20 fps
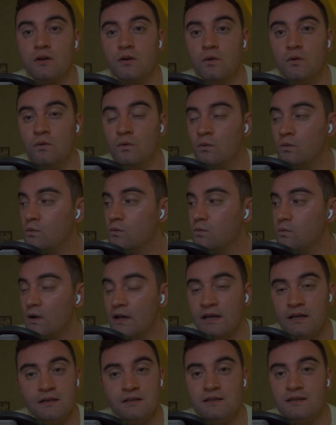who
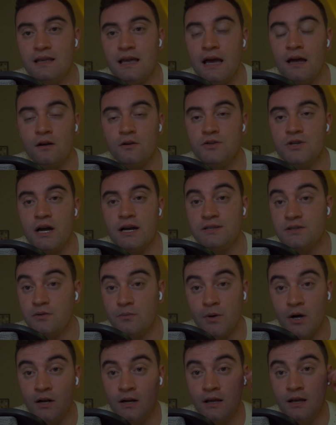is the Energizer
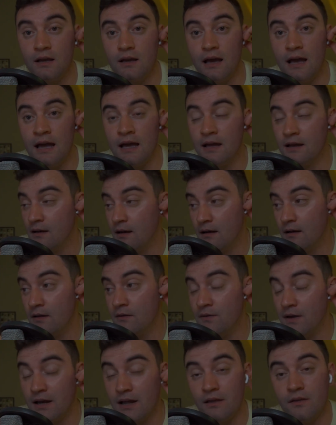Bunny and
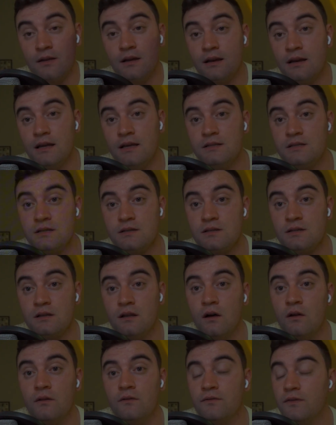if anything needs to
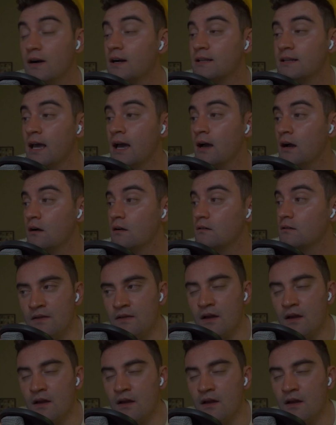slow the fuck down.